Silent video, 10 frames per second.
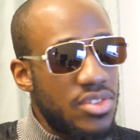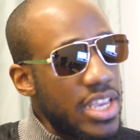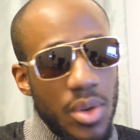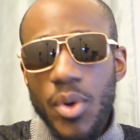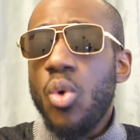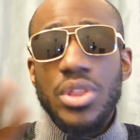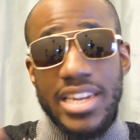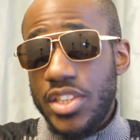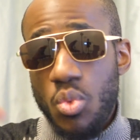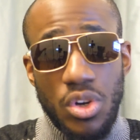Take away, oh, the
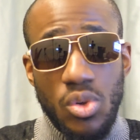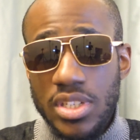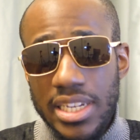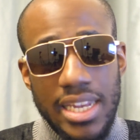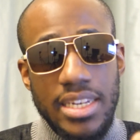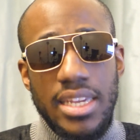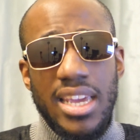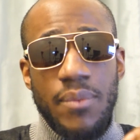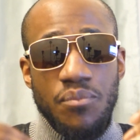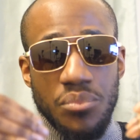91 goals in a calendar
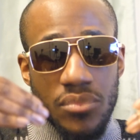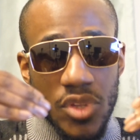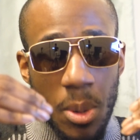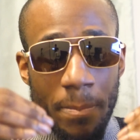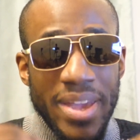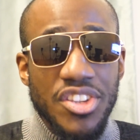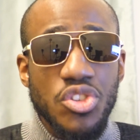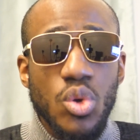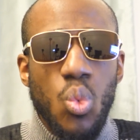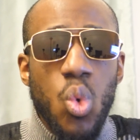year.
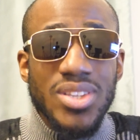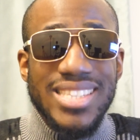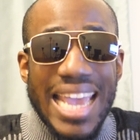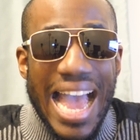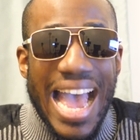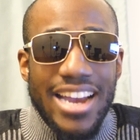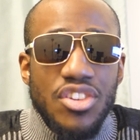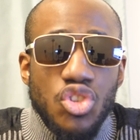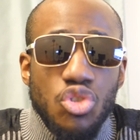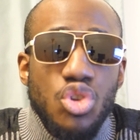Based on what he had
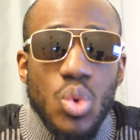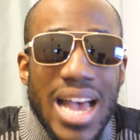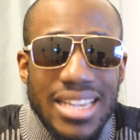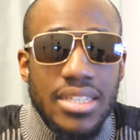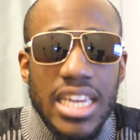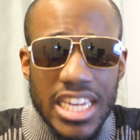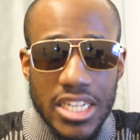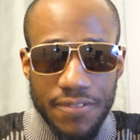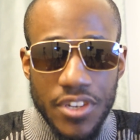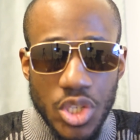to do as an
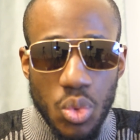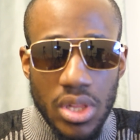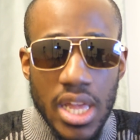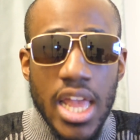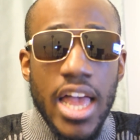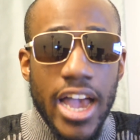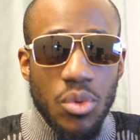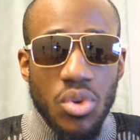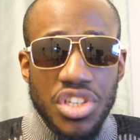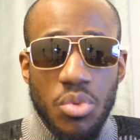individual
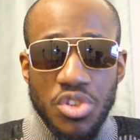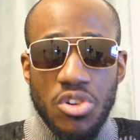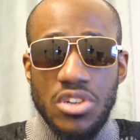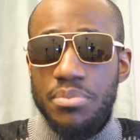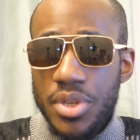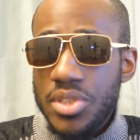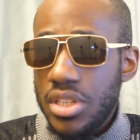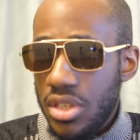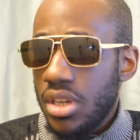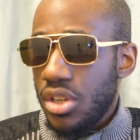and what he was
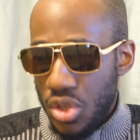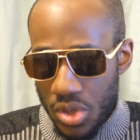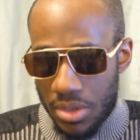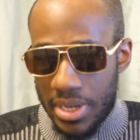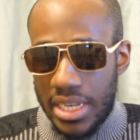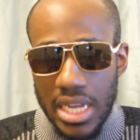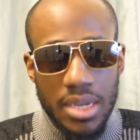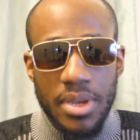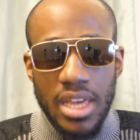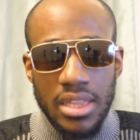contributing, you could make an
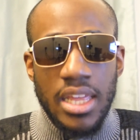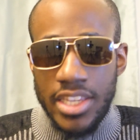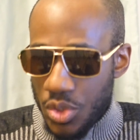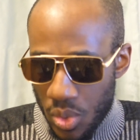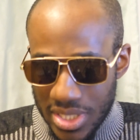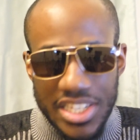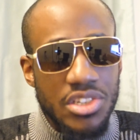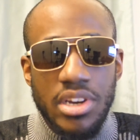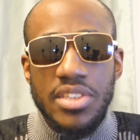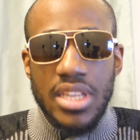argument that this was his
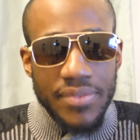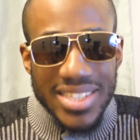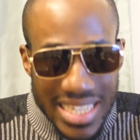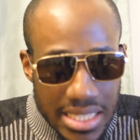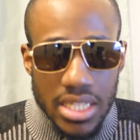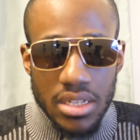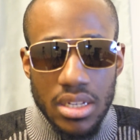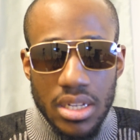greatest ever season.